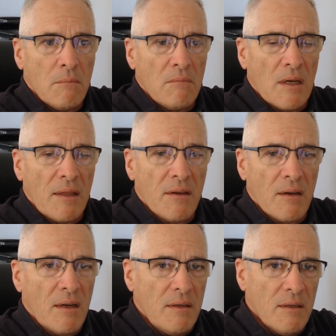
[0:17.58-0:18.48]
I thought
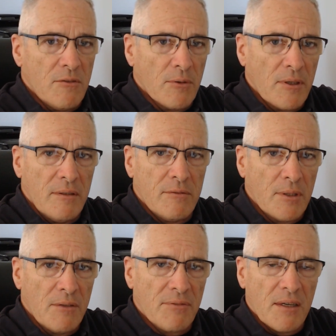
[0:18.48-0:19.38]
I'd get
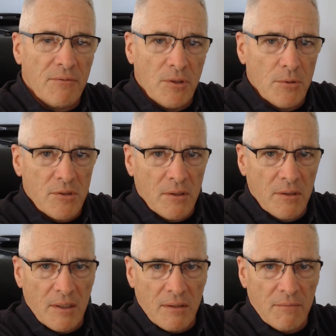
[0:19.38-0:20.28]
20-25 views on
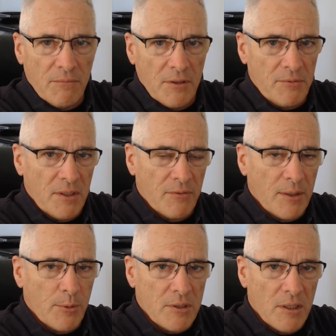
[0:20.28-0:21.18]
that, 50 if I
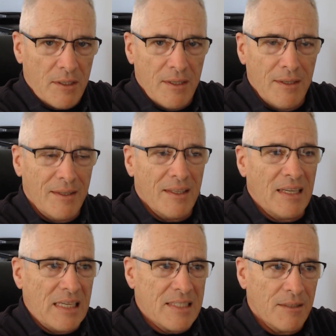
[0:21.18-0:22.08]
was lucky, and
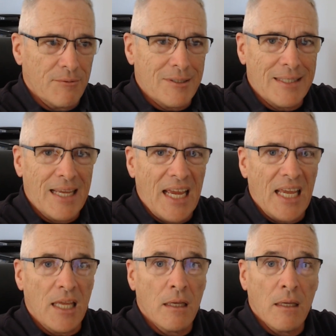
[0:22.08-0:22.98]
as of
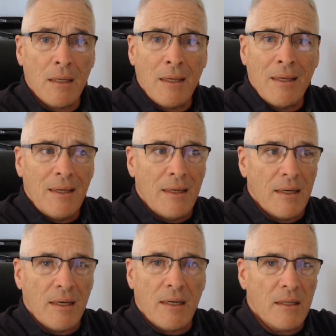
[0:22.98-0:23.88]
today I
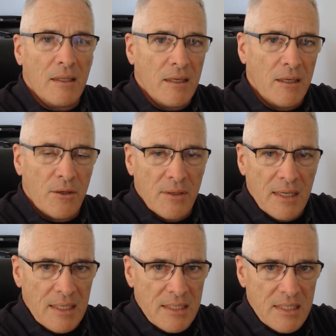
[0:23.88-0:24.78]
had like
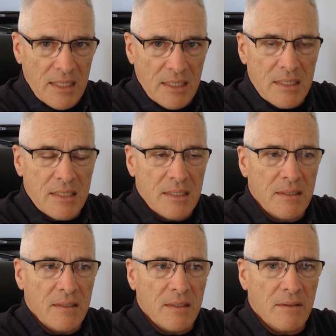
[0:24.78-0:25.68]
196.
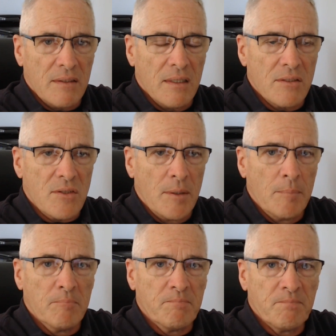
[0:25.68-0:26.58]
I got
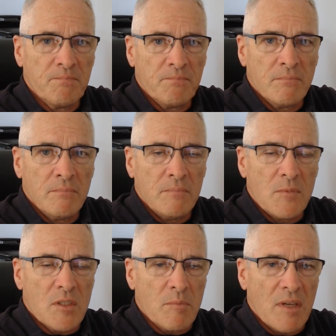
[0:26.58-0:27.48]
some
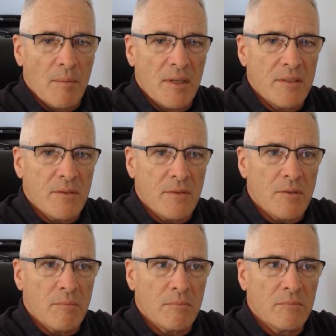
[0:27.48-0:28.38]
comments and
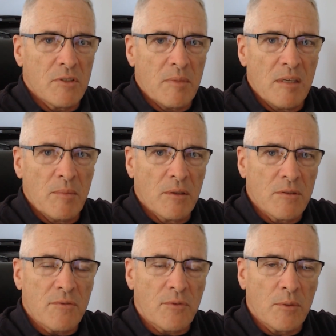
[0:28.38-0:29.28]
some
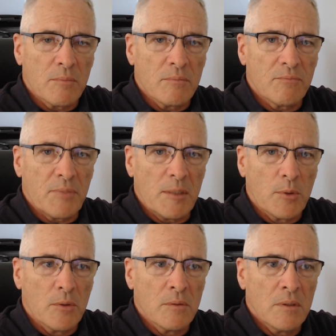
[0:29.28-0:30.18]
emails from people